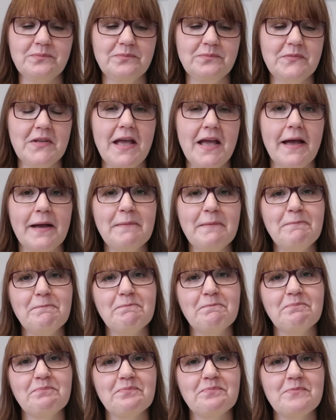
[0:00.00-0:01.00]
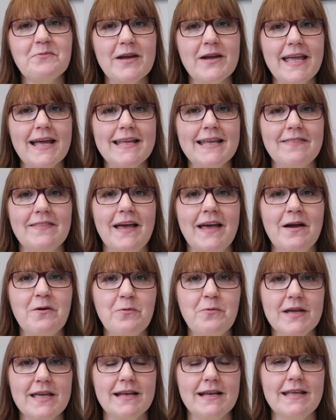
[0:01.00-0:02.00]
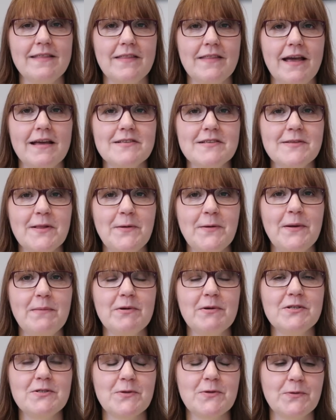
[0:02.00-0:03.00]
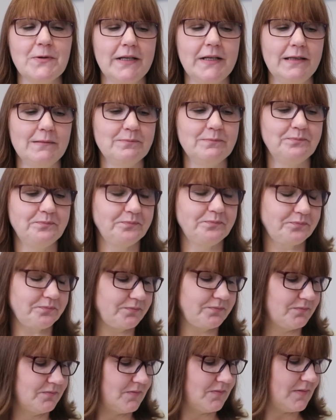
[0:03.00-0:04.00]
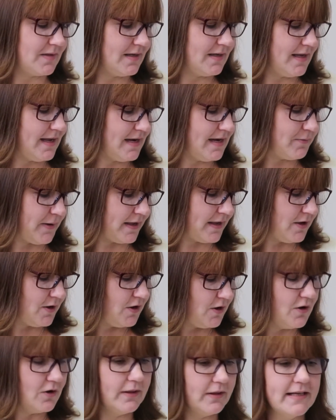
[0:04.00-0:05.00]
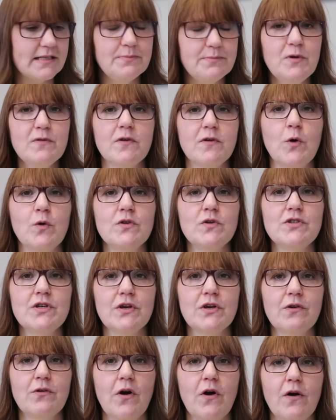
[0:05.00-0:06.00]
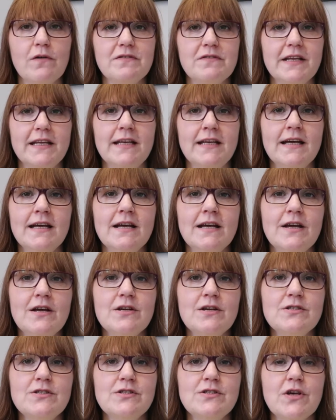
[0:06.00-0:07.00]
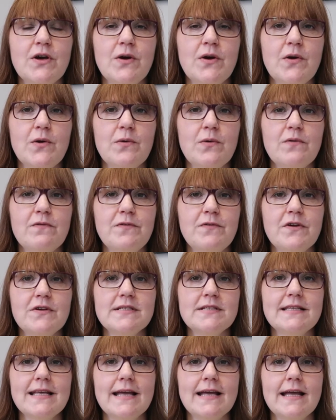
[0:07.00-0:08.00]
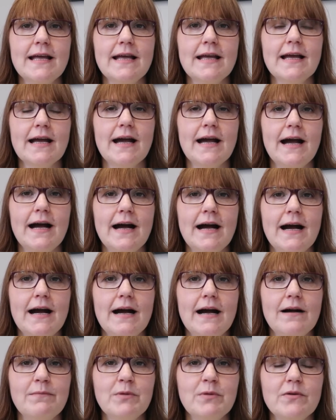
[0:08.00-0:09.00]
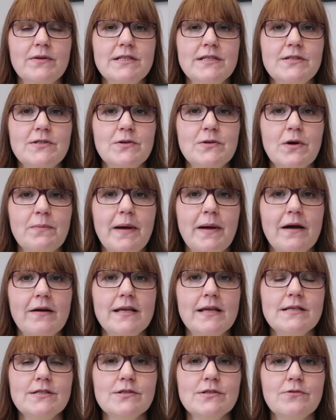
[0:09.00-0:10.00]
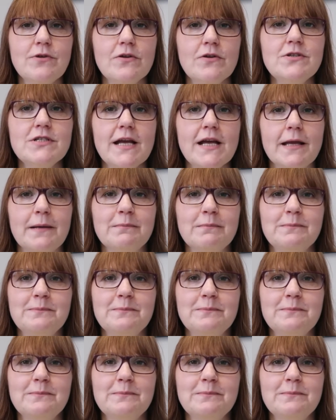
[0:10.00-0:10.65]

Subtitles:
Yeah, we're getting there, slowly but surely. Anyway, let's move on to crafting. So first thing I'm going to talk about is crochet.